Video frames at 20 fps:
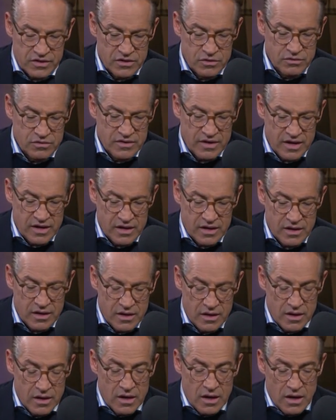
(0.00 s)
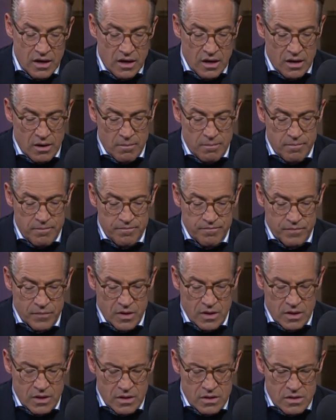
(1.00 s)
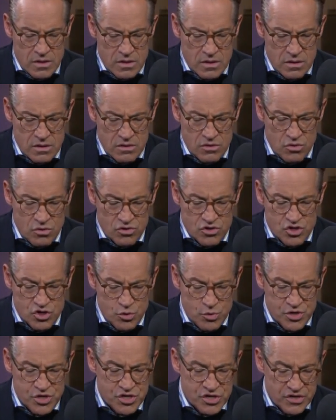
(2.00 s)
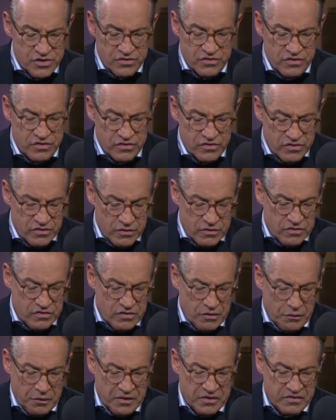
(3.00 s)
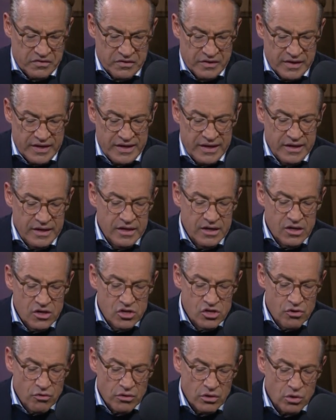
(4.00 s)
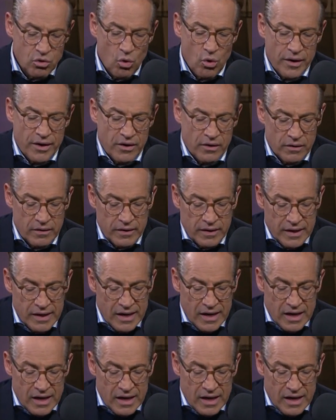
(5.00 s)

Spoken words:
You take your Jewishness seriously. You're a lawyer.